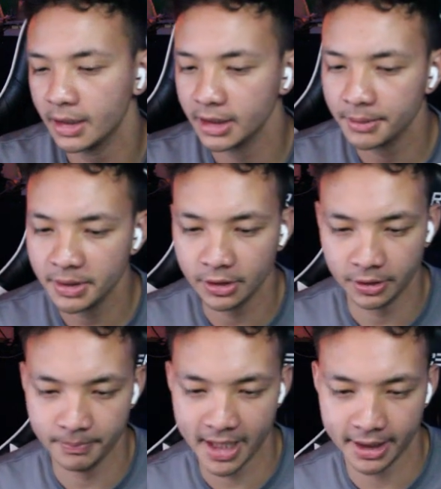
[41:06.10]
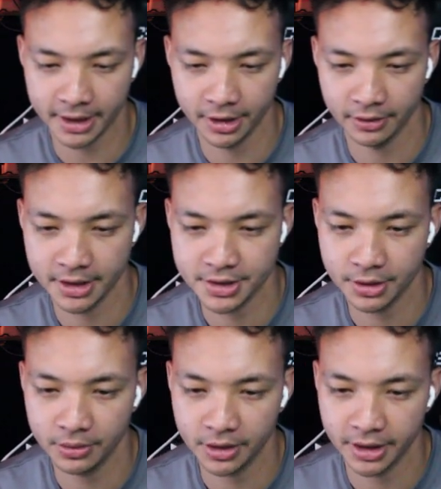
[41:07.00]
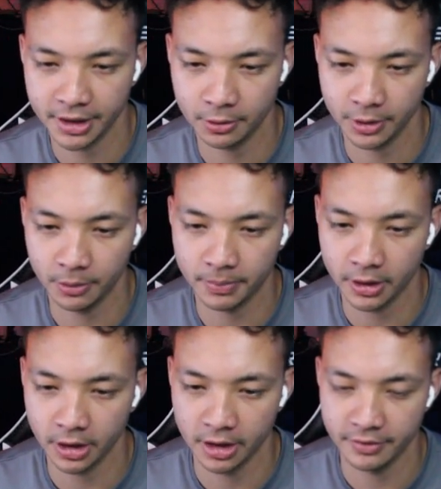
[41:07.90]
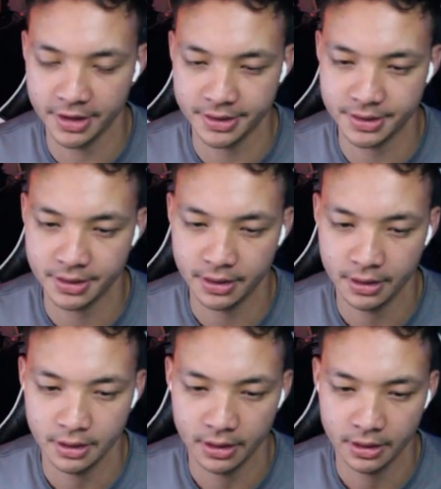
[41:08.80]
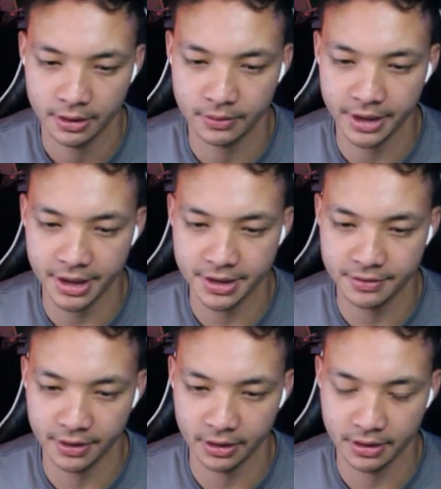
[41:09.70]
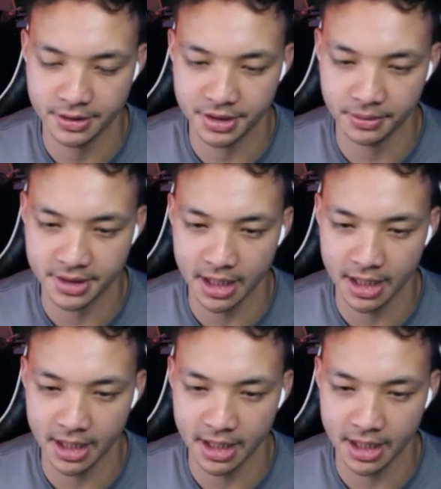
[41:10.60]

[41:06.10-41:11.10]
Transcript: Let me look back here. Let's go look at the real part of this 3D sphere and see what's